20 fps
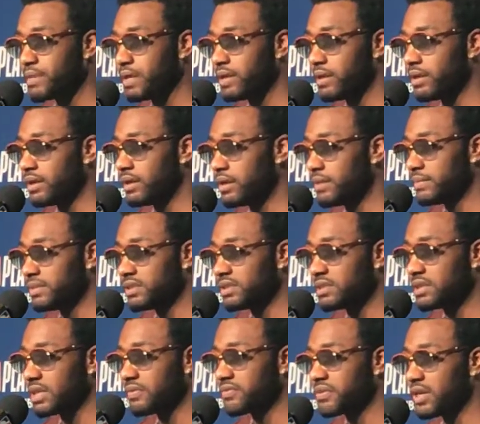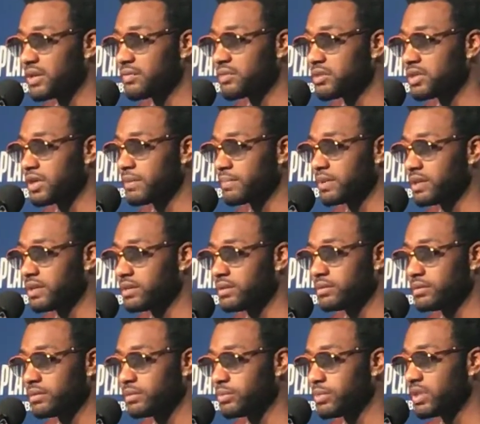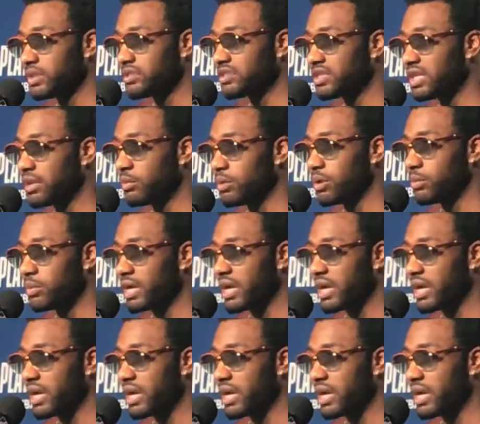and um, he's a tough cover. You know, I mean, we understand what we